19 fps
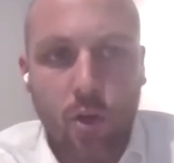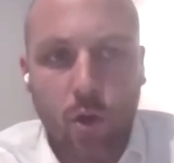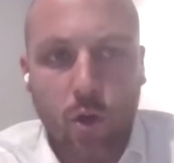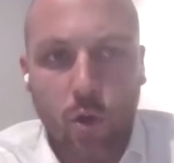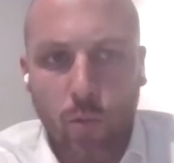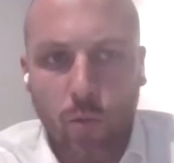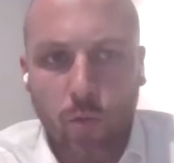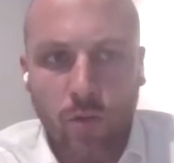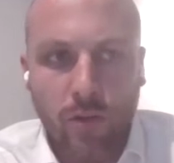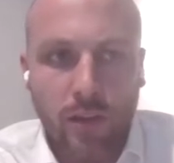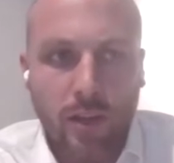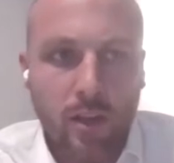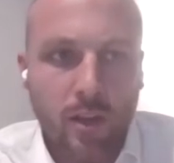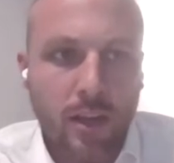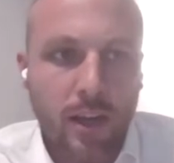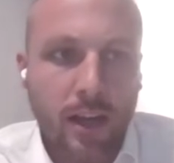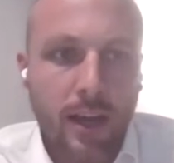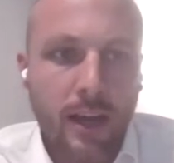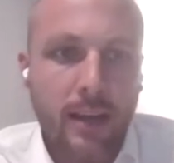Cornwall in the
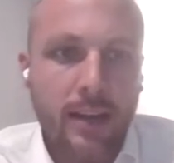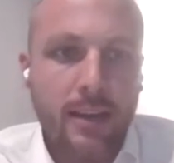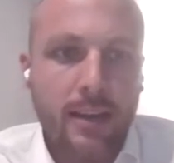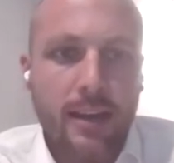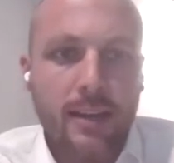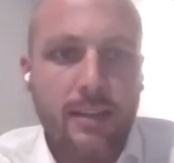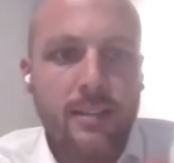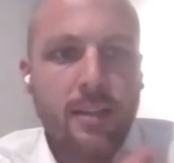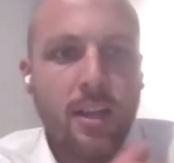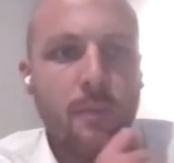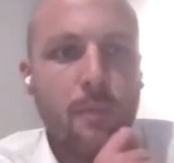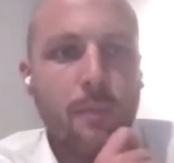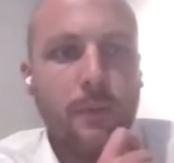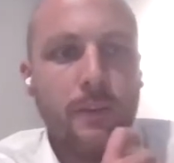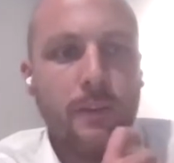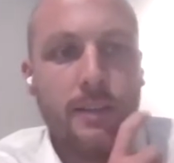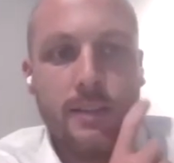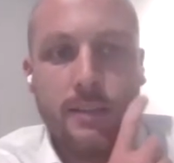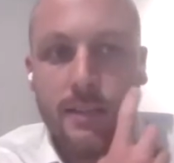UK. Next slide,
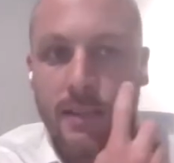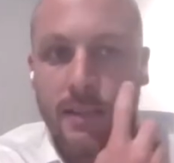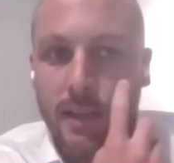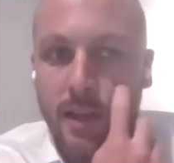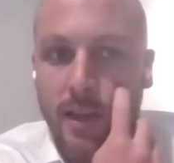please.